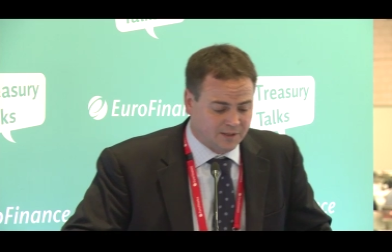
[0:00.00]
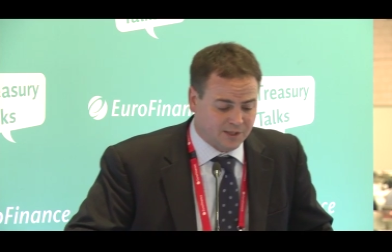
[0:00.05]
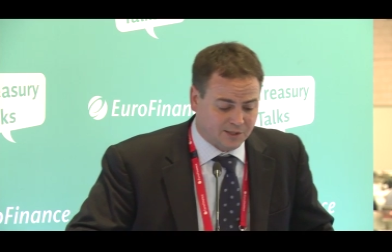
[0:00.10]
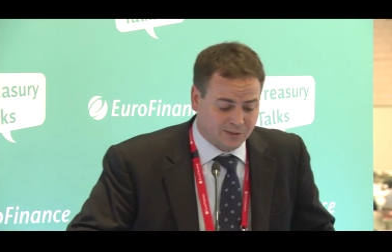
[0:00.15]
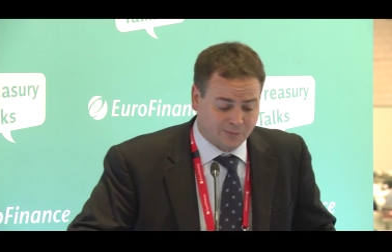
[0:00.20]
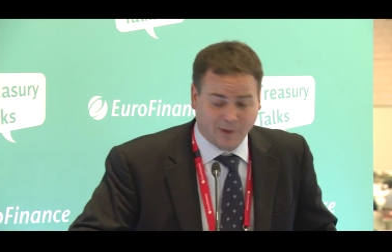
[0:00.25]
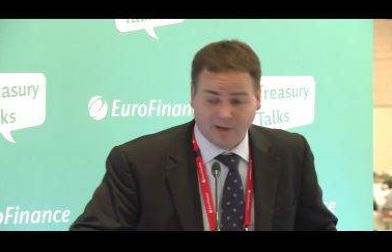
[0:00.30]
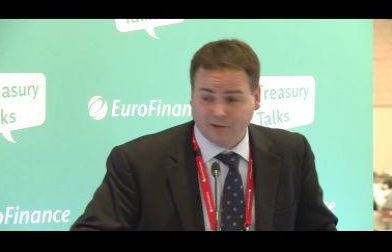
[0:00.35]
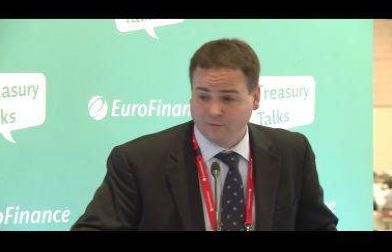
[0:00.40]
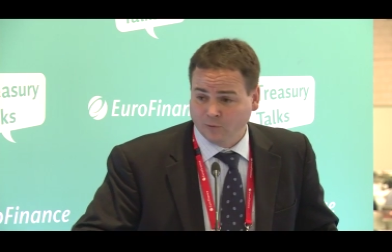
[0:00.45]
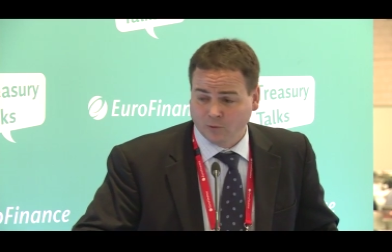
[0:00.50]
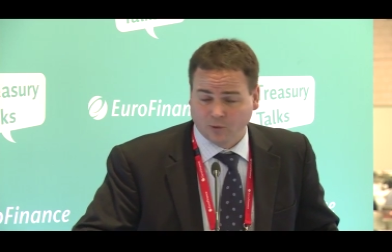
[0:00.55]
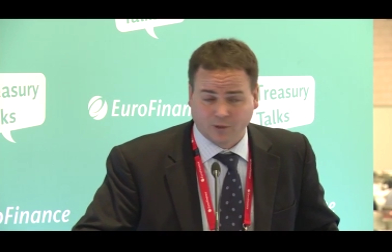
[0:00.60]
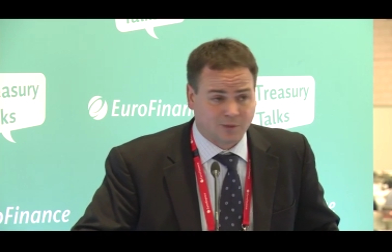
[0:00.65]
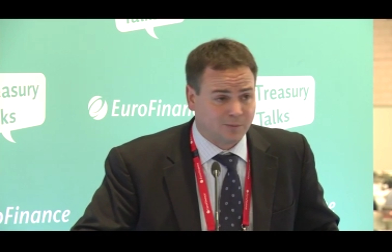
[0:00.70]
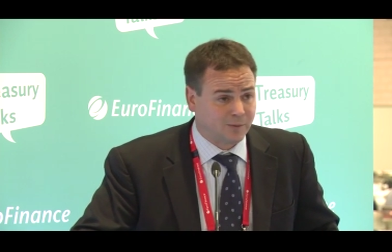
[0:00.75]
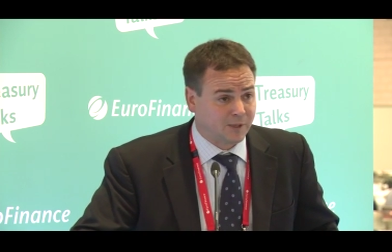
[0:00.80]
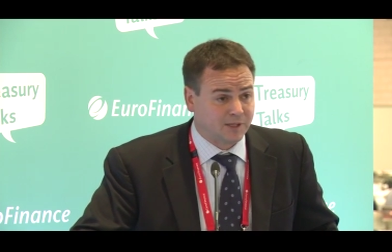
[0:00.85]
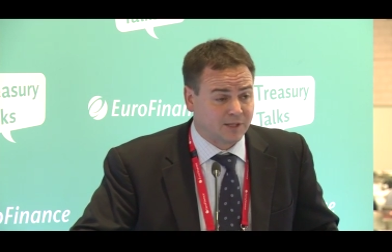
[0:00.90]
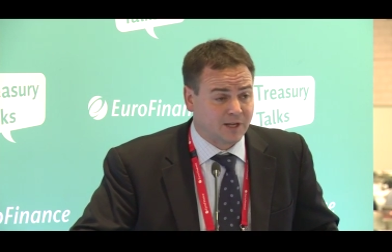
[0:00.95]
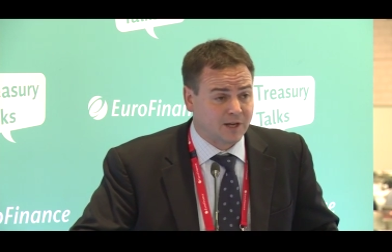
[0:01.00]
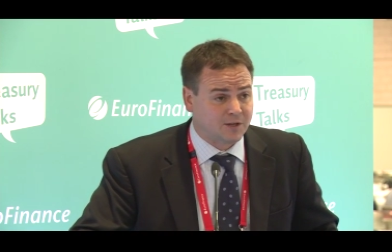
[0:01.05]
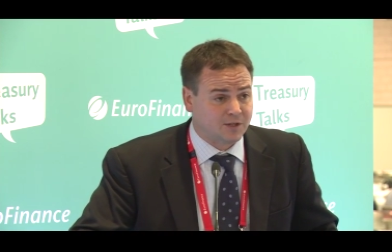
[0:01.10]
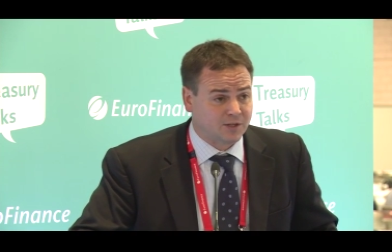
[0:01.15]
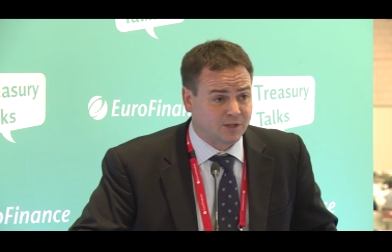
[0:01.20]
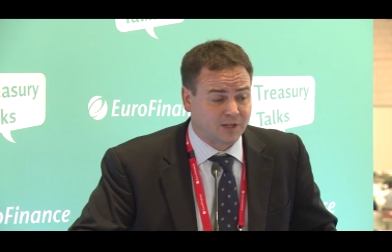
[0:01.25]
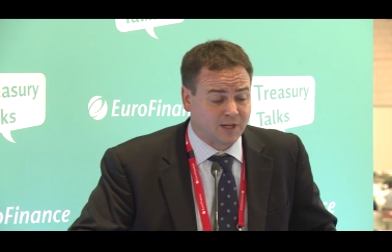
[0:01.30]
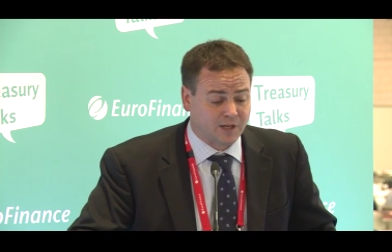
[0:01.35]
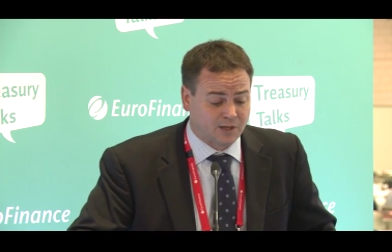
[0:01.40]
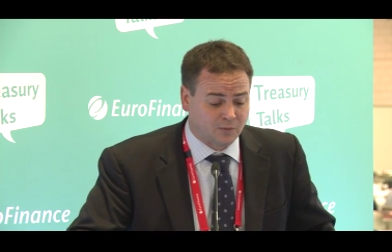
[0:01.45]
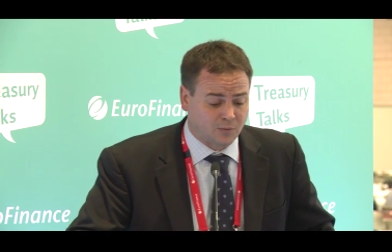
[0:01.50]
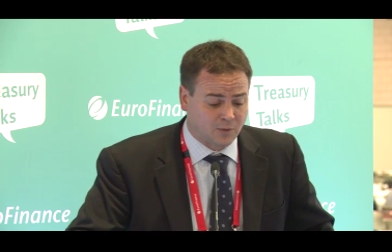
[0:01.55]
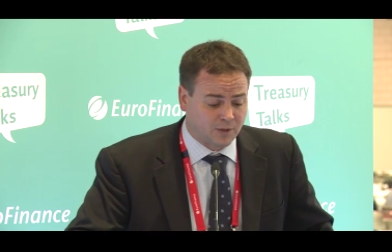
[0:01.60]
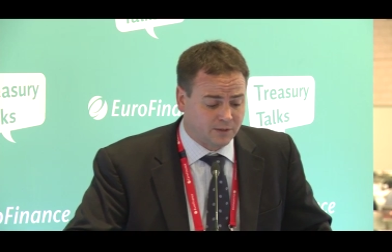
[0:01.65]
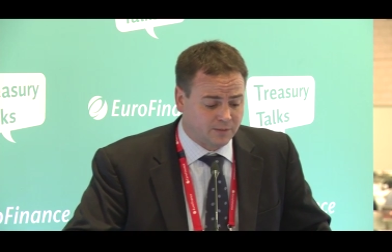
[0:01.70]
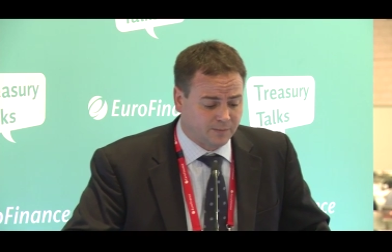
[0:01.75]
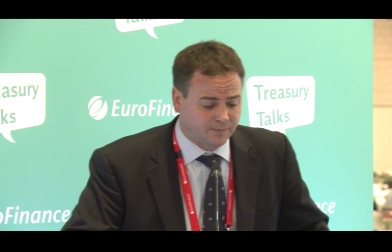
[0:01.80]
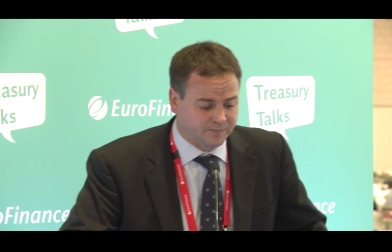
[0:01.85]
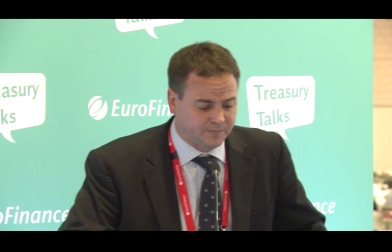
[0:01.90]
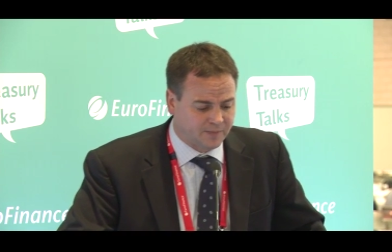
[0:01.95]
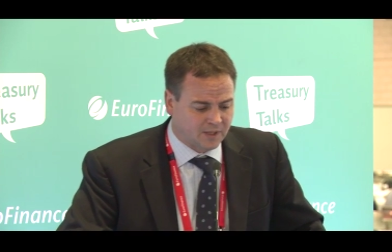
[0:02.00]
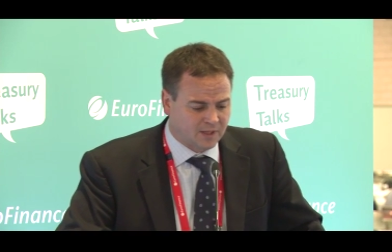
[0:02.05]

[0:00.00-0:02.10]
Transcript: It's my full expectation that it will.